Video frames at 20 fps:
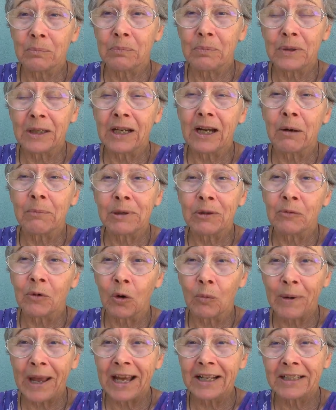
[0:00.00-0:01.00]
becoming
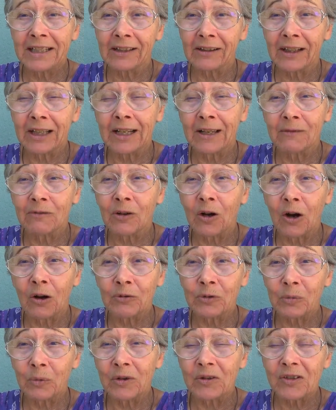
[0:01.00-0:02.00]
romantically
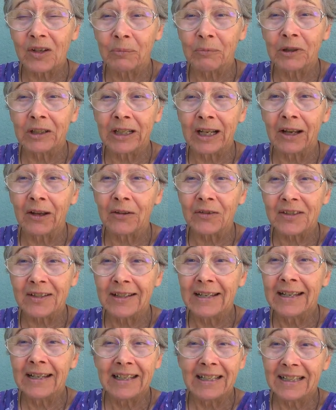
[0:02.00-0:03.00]
involved with someone else
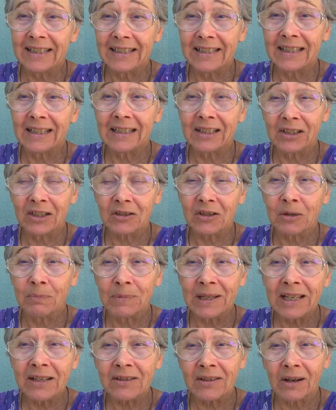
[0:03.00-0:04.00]
instead of just
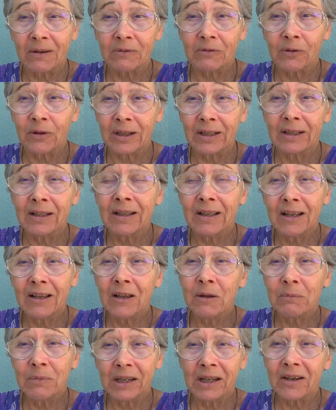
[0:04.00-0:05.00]
me suffering
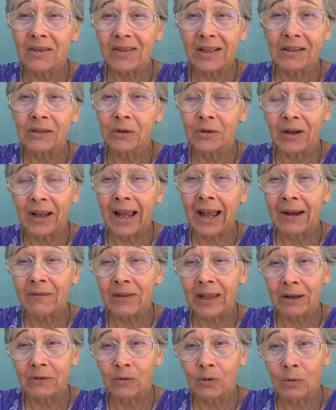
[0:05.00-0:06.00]
because I don't
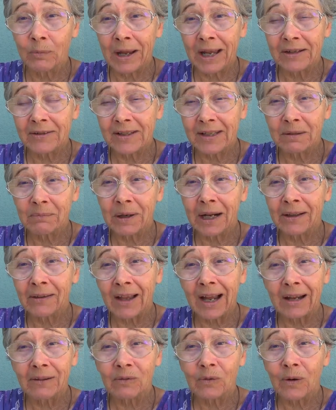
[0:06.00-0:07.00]
have that romance in my
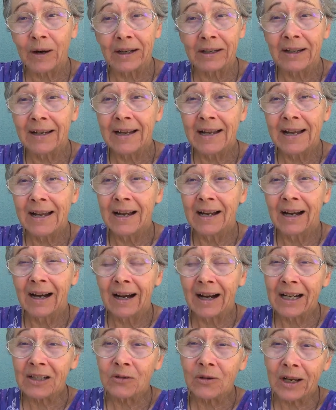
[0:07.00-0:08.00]
life. Why?
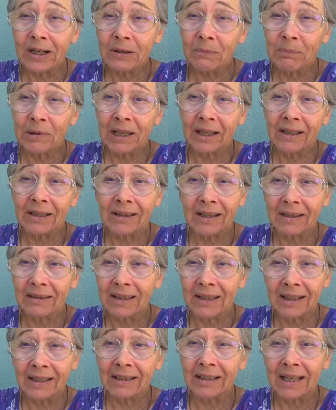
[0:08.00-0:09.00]
I try to pick the
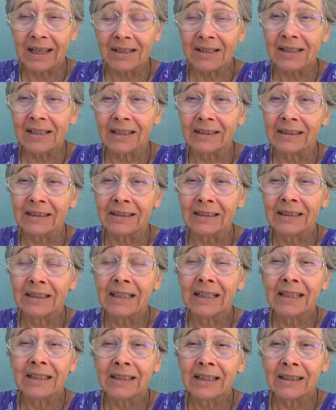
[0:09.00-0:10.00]
thing that's the,
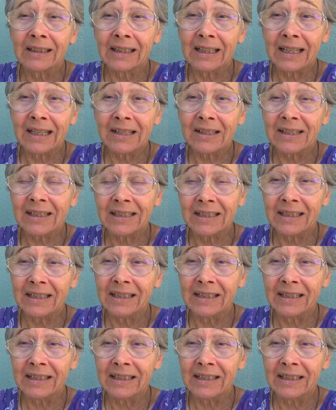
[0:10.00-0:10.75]
the least